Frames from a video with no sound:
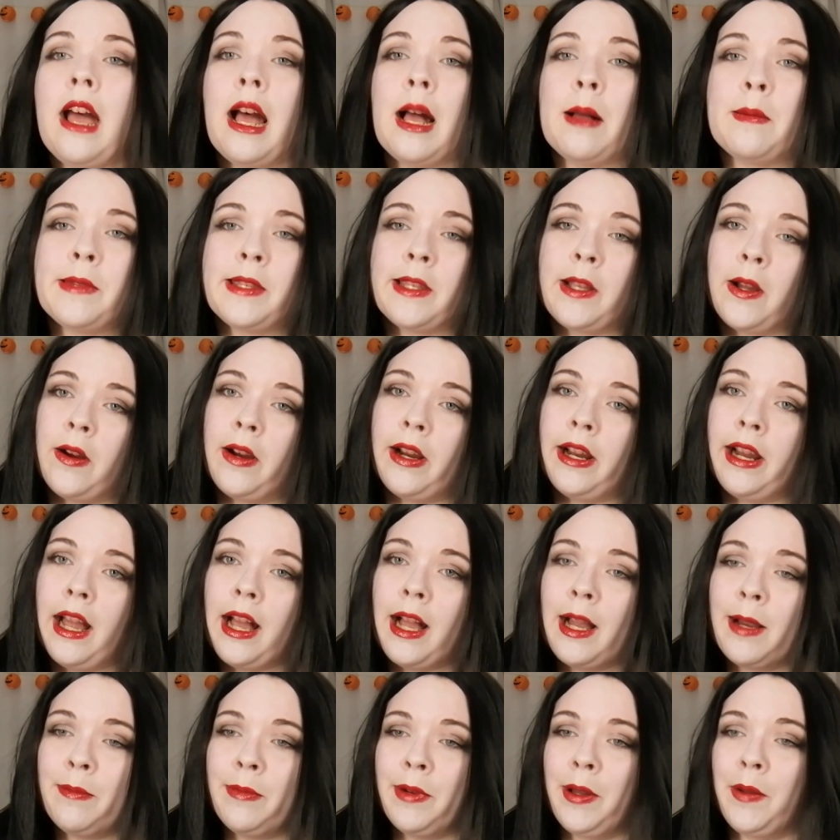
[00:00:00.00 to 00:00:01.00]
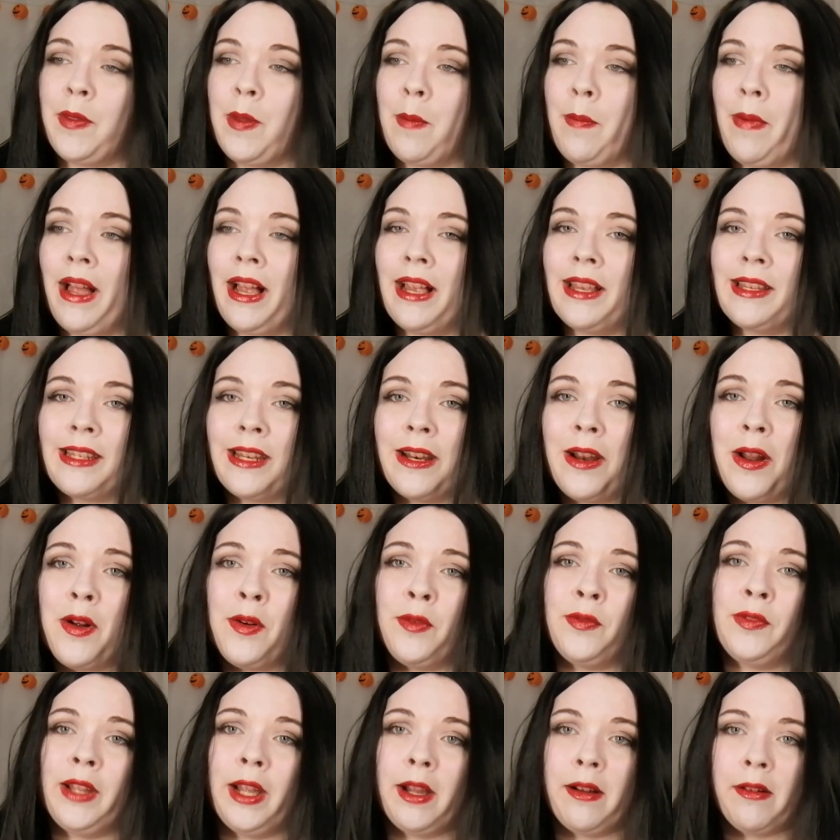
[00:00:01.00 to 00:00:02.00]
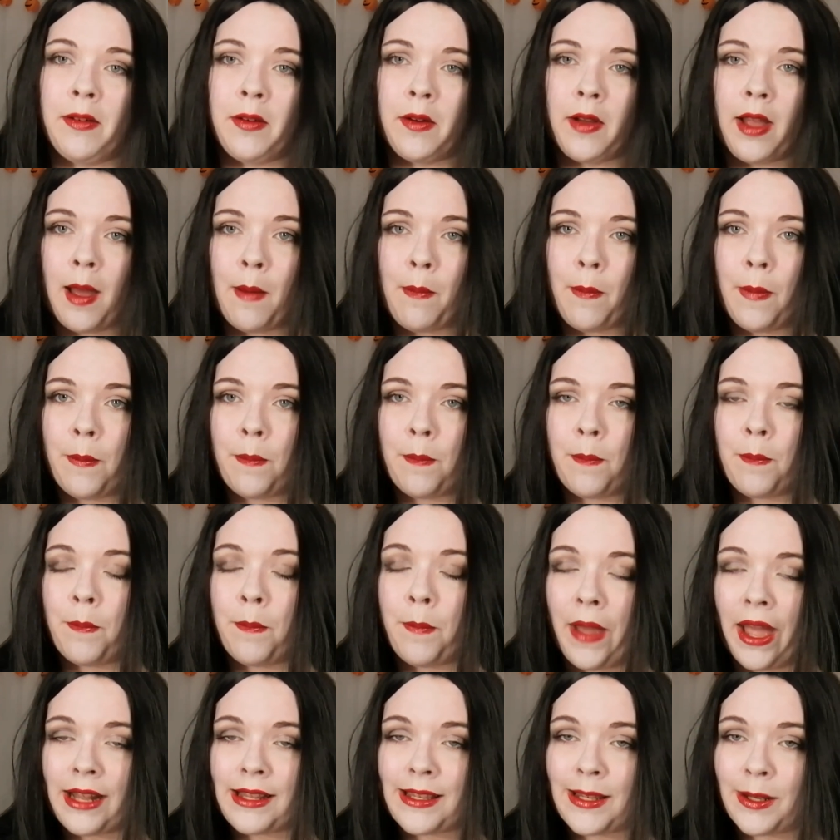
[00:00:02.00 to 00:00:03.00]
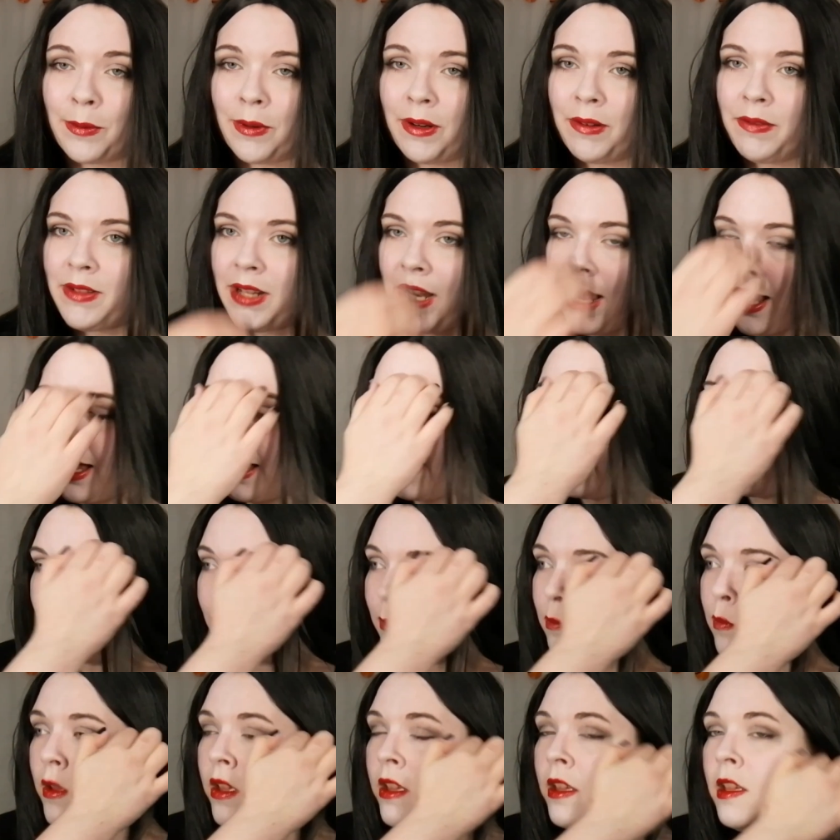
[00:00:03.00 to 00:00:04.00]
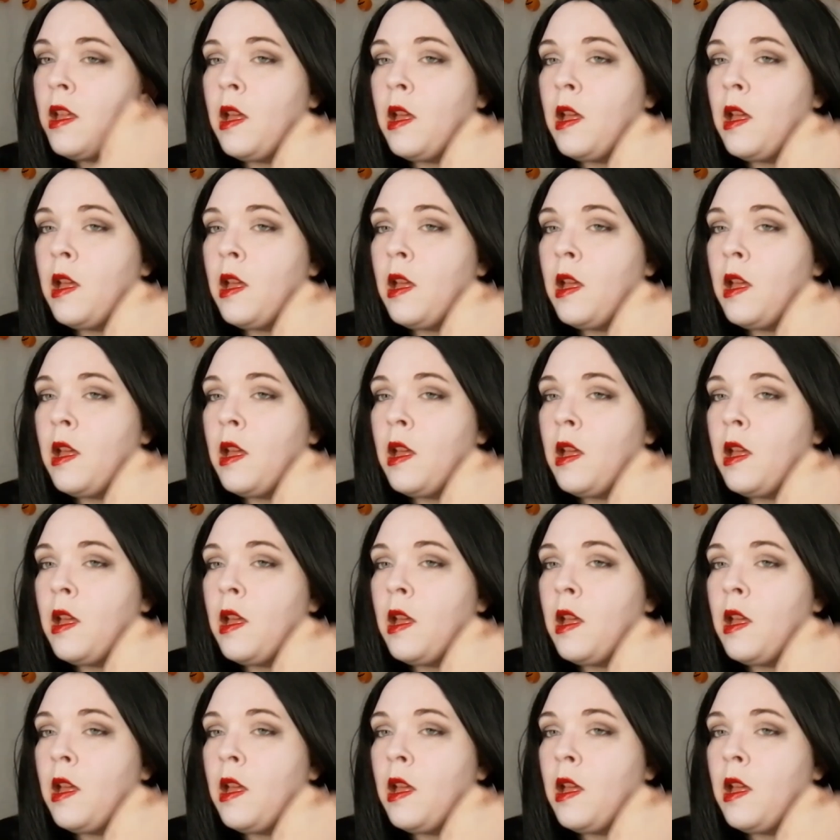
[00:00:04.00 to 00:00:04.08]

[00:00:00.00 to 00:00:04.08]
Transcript: I'm sorry, I'm not the best, and hopefully I will get better with time,